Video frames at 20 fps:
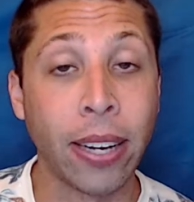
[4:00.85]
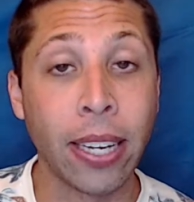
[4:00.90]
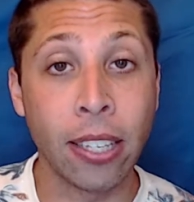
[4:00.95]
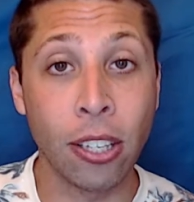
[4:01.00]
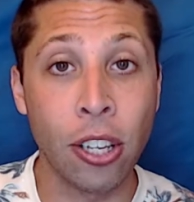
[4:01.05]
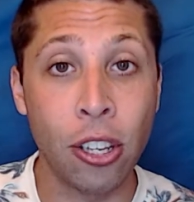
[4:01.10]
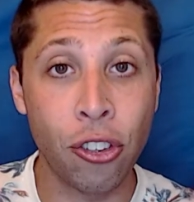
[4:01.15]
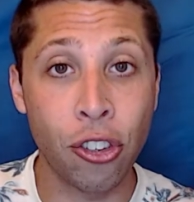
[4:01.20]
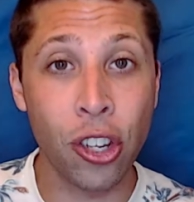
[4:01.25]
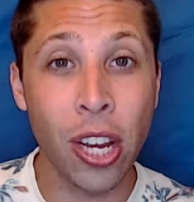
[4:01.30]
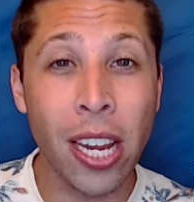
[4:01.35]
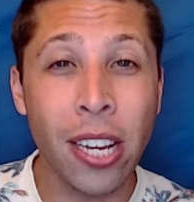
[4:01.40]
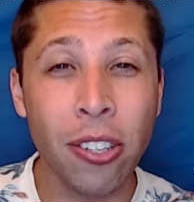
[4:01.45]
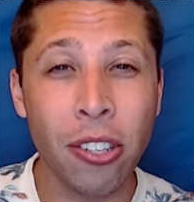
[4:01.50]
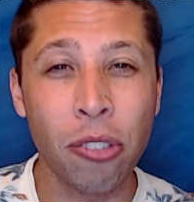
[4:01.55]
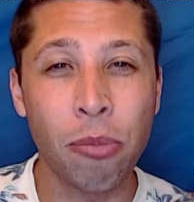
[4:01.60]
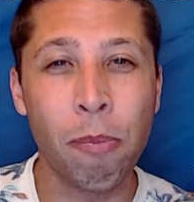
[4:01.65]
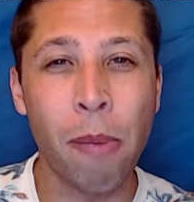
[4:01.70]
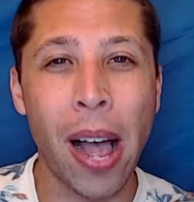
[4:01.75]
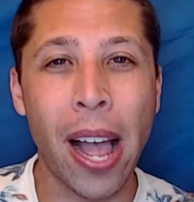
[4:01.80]
It, it
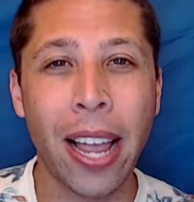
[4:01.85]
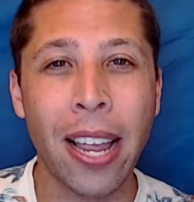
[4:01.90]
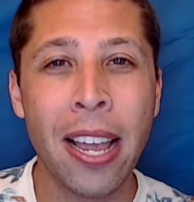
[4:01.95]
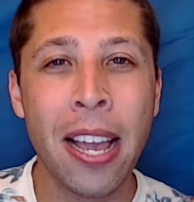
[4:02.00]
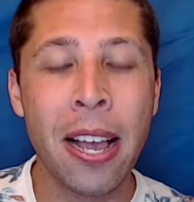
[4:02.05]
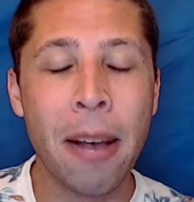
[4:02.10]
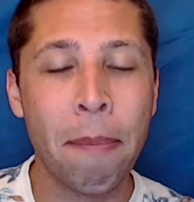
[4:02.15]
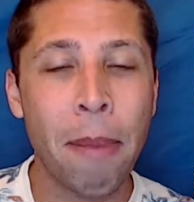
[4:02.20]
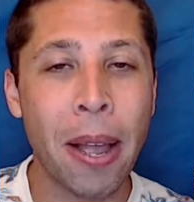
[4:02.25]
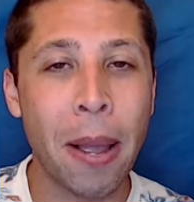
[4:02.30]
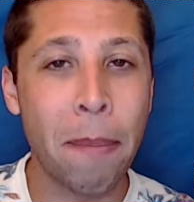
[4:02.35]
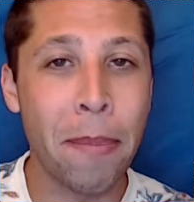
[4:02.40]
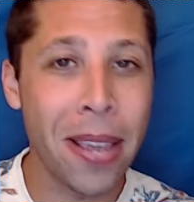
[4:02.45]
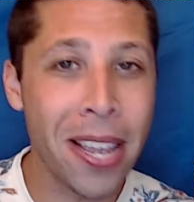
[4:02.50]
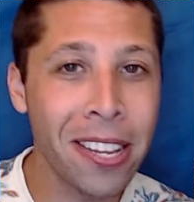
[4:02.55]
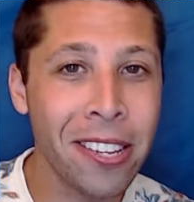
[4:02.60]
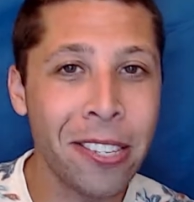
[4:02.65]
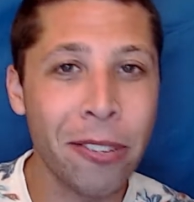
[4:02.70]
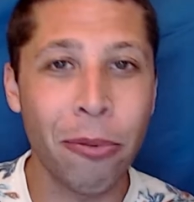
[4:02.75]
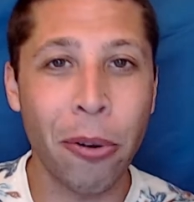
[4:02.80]
changes my, my
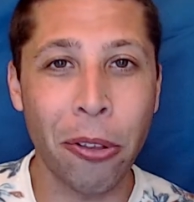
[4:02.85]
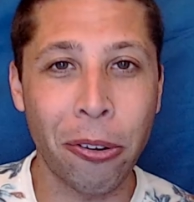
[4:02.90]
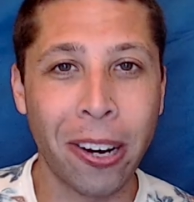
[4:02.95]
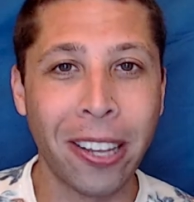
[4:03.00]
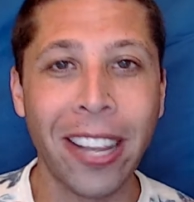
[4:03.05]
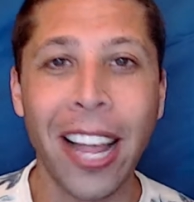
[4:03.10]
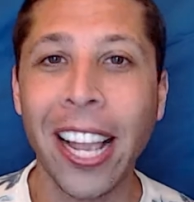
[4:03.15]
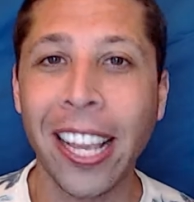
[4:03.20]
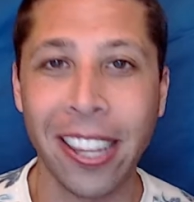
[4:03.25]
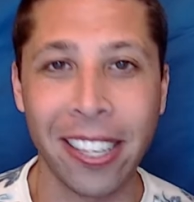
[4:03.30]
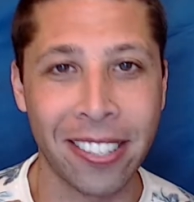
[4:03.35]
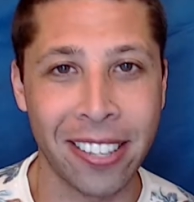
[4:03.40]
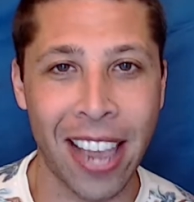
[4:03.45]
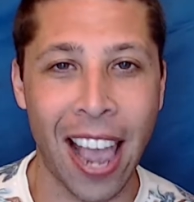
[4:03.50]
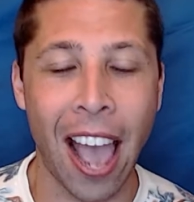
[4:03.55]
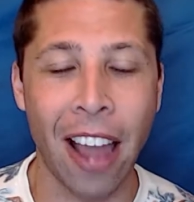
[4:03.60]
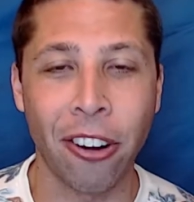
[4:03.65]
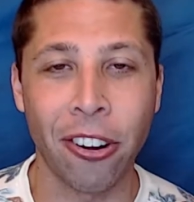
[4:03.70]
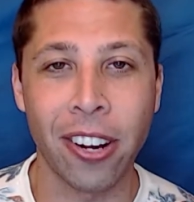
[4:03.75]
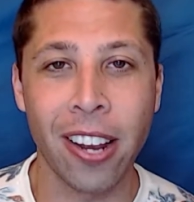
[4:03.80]
opinion of whether I like this
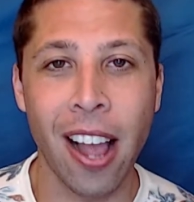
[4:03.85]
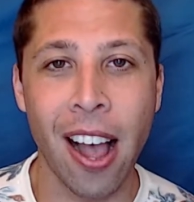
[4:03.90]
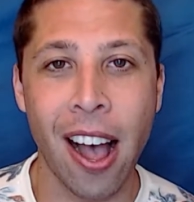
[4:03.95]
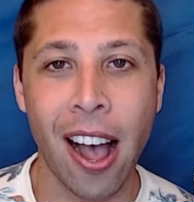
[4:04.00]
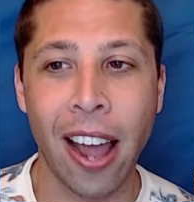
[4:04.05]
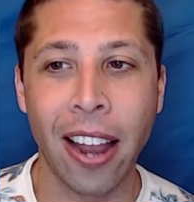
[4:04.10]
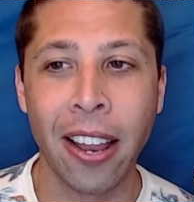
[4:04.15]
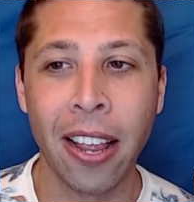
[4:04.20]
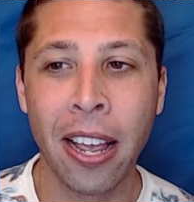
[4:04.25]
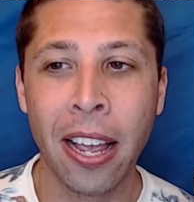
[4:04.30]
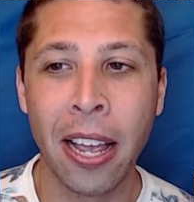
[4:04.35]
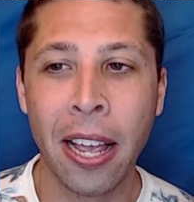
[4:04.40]
cat or not.